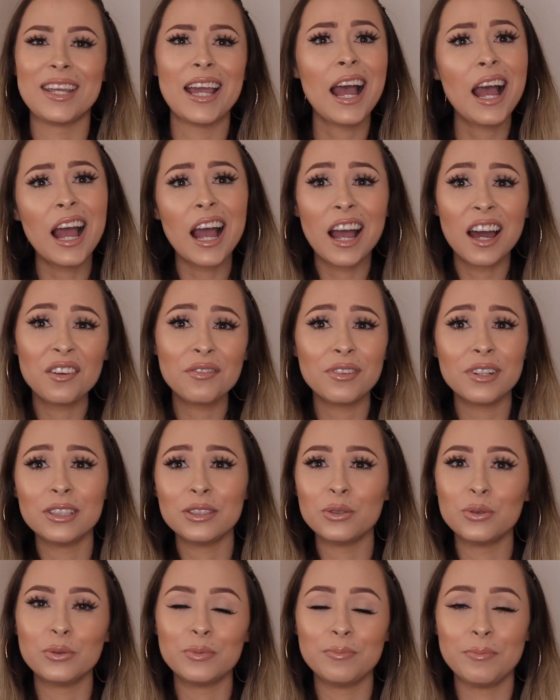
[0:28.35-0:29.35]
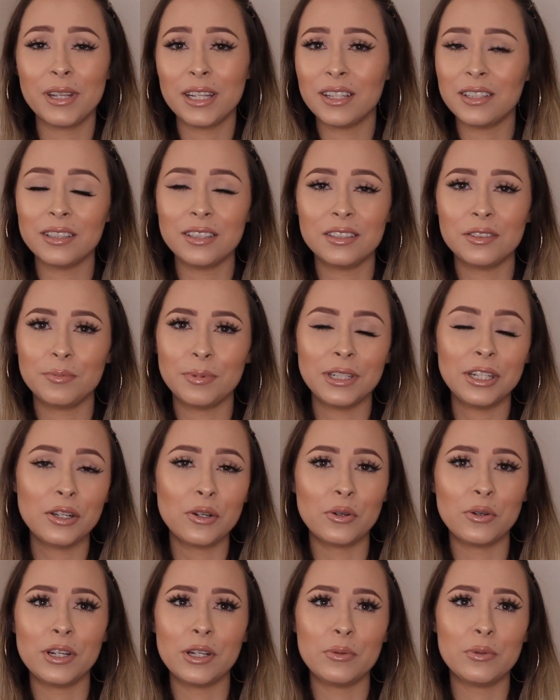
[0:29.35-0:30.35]
Yeah, I had fun making this
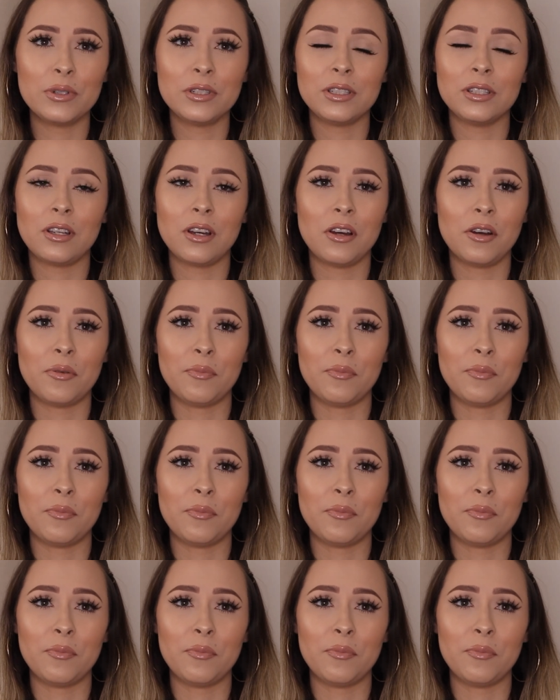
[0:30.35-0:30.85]
video. It was